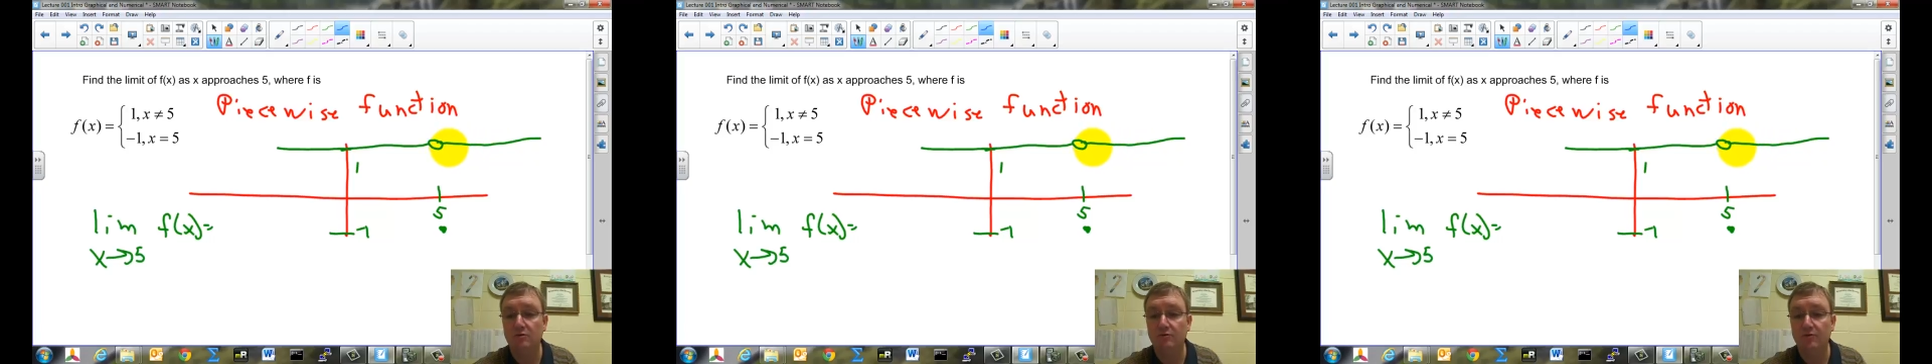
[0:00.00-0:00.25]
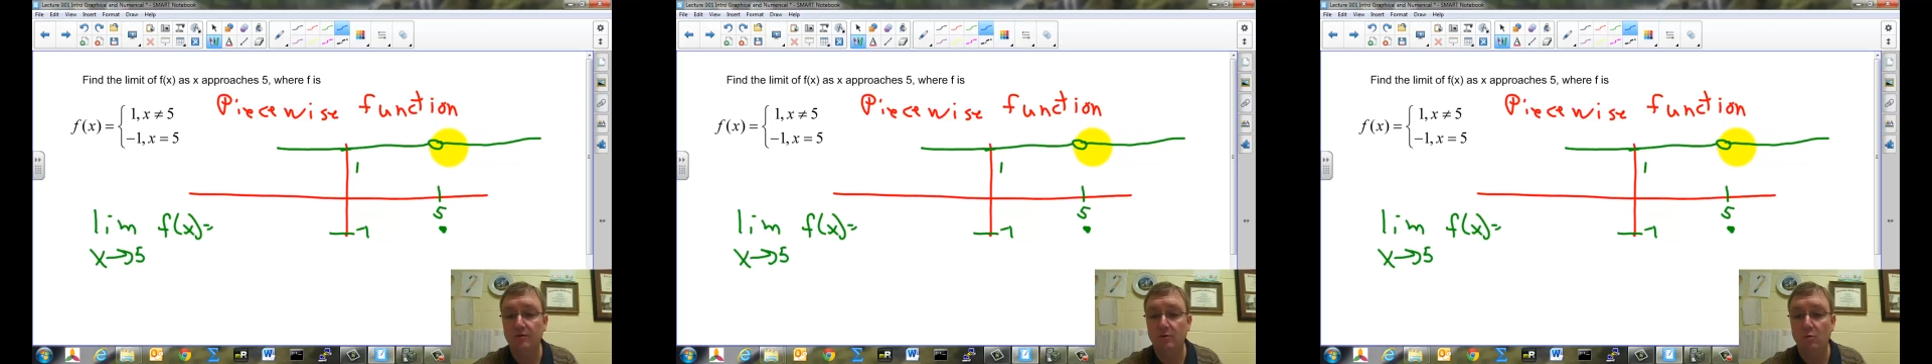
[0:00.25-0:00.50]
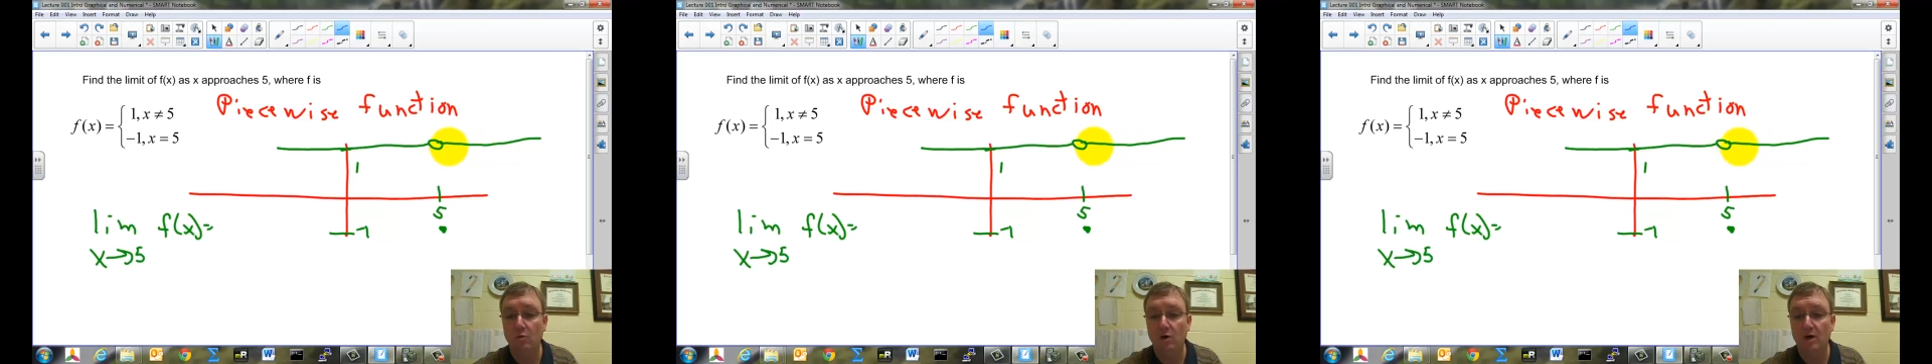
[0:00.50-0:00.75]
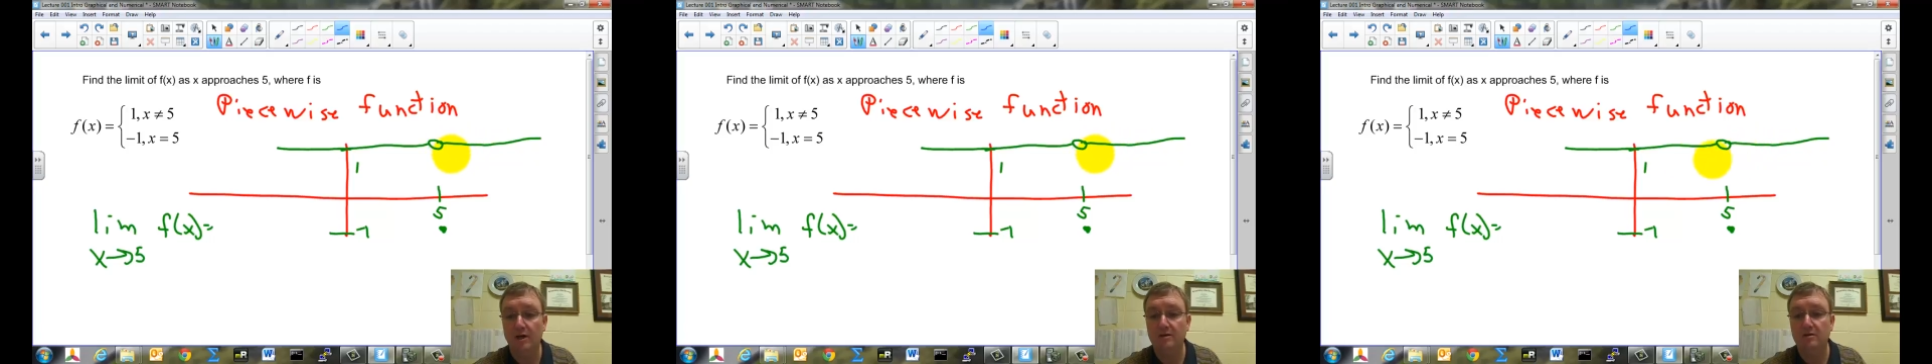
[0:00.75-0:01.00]

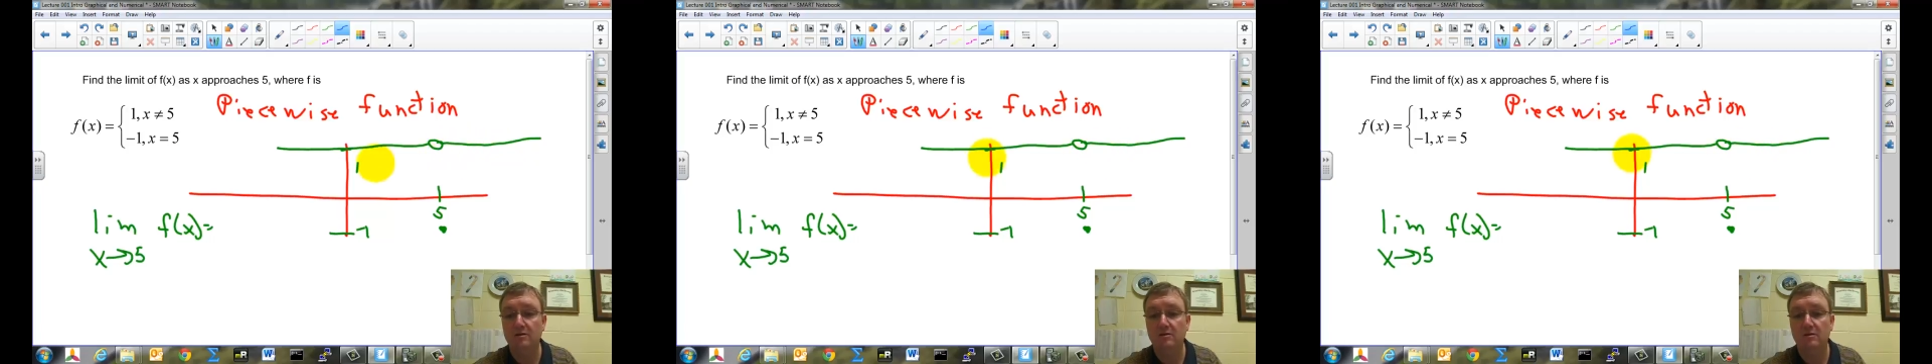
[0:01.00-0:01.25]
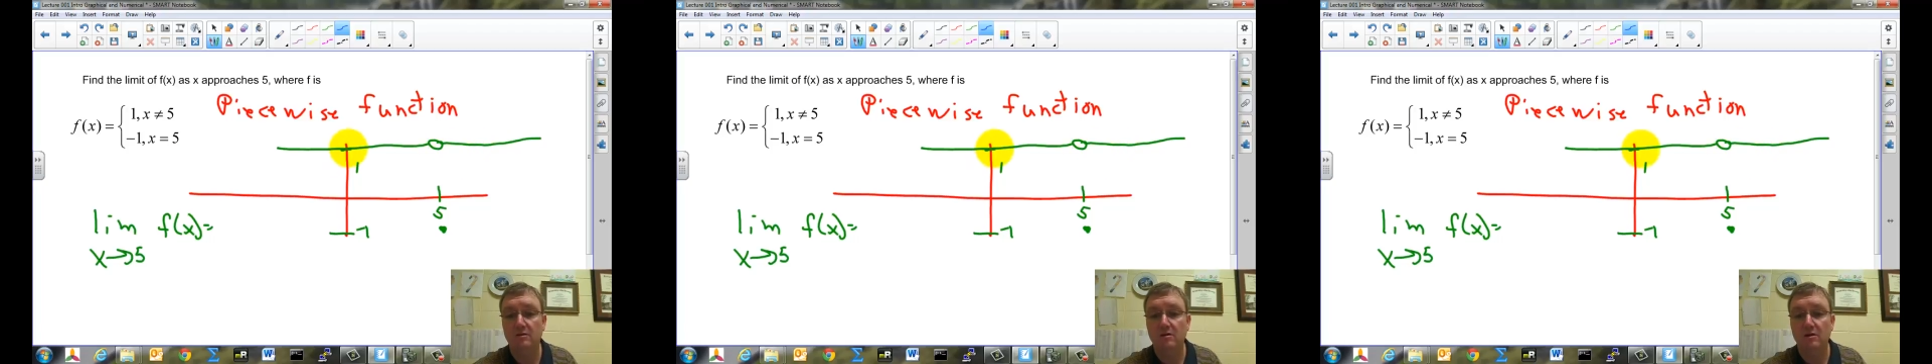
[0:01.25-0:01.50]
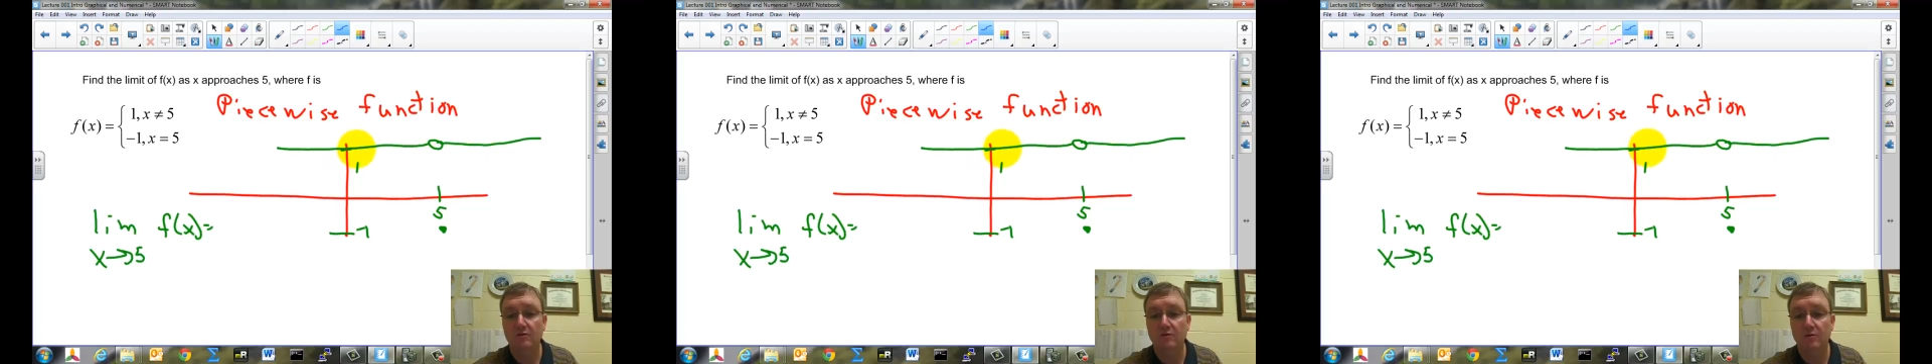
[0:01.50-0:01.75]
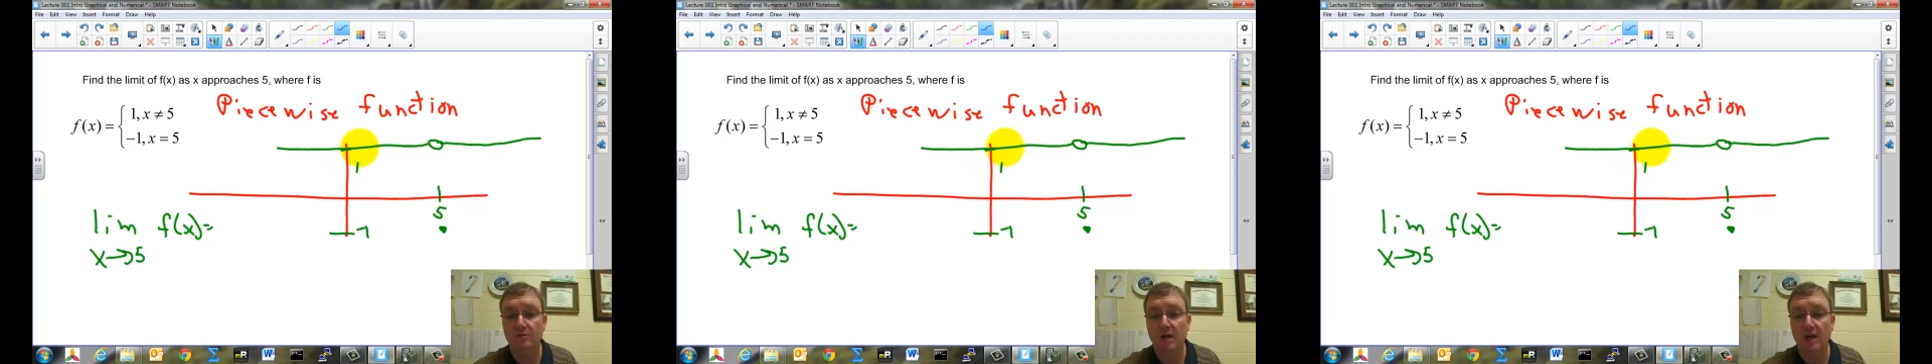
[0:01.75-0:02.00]
1. From the
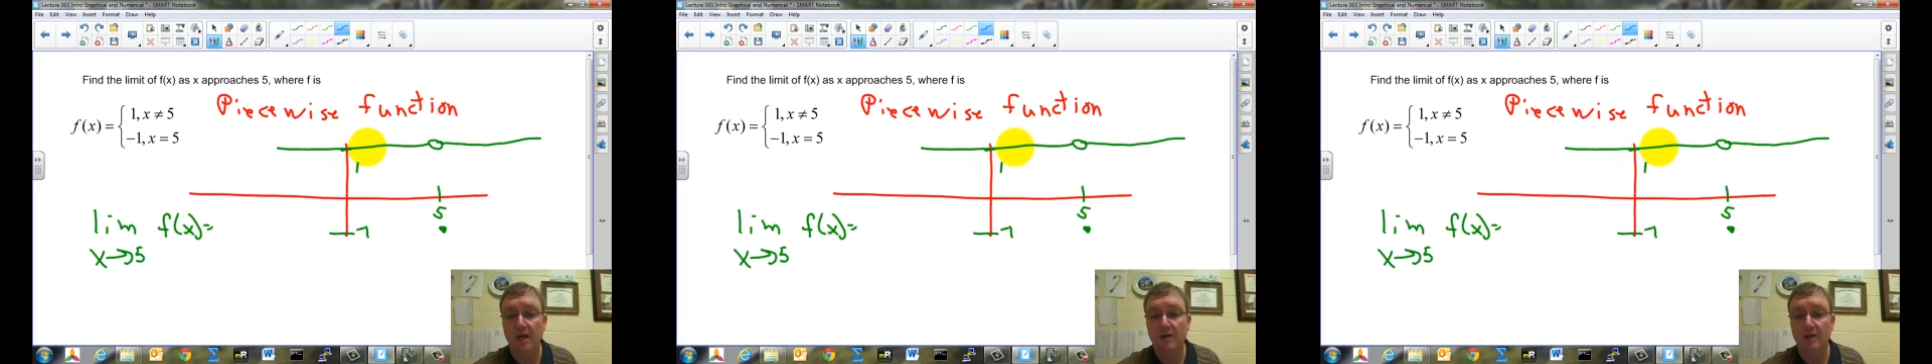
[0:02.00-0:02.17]
left of the